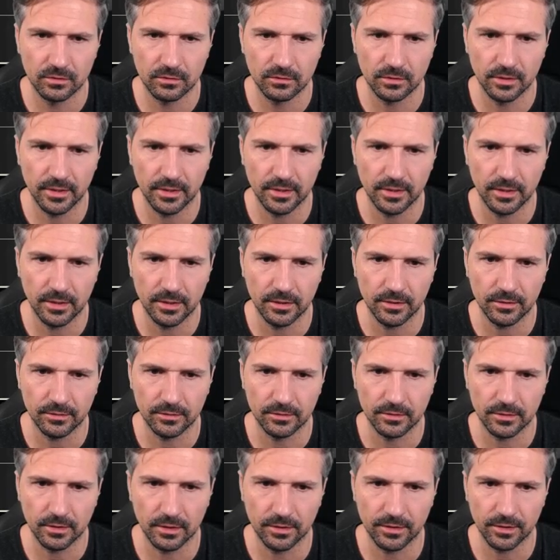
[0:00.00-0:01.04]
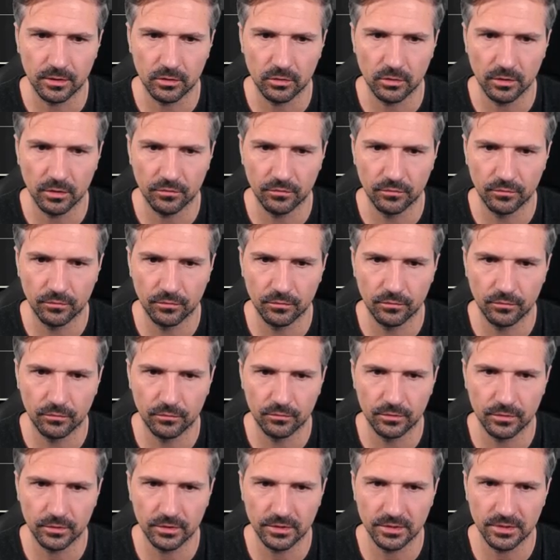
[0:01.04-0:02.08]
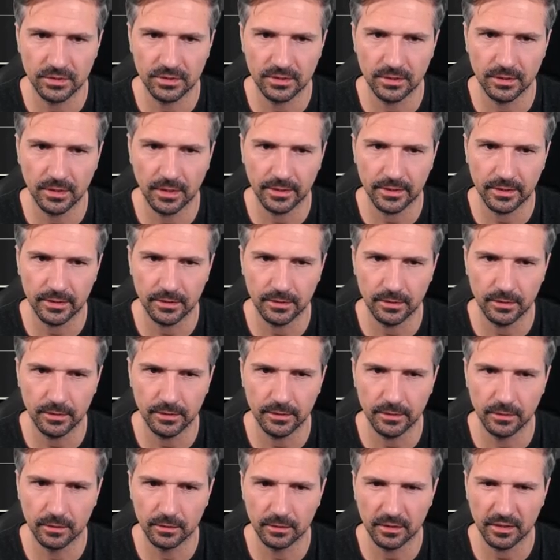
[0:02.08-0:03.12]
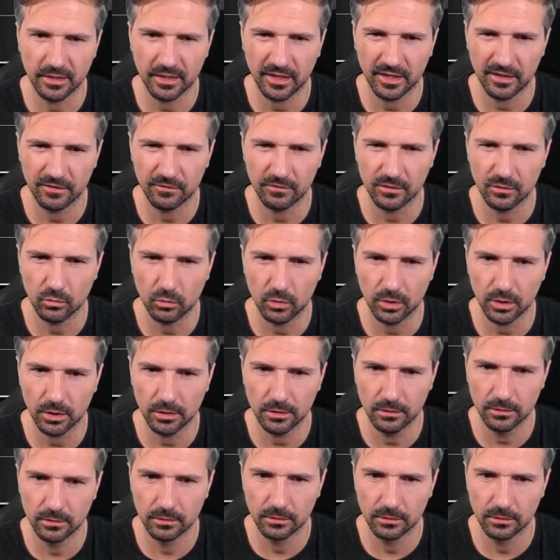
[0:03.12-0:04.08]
And I think you have, so this is like a little KV1.